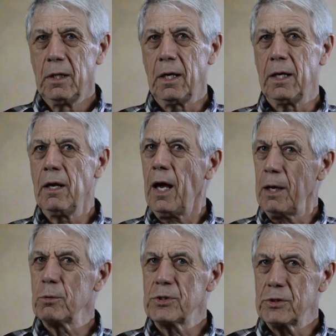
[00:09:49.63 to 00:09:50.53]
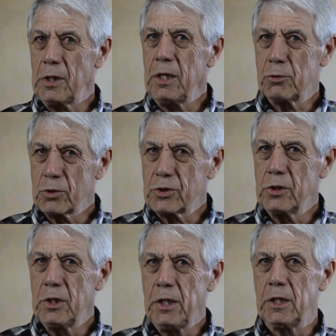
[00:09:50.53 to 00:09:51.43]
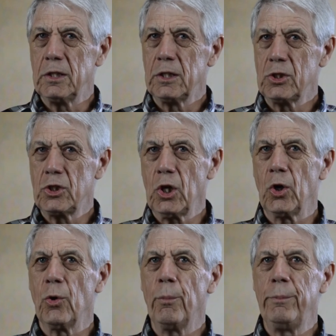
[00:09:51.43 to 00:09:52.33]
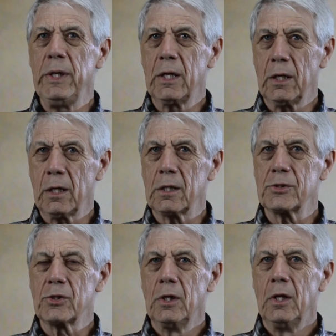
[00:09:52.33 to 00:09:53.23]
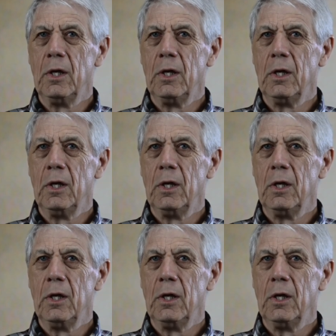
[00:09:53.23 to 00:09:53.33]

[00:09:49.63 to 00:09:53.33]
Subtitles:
And I was interested in the show because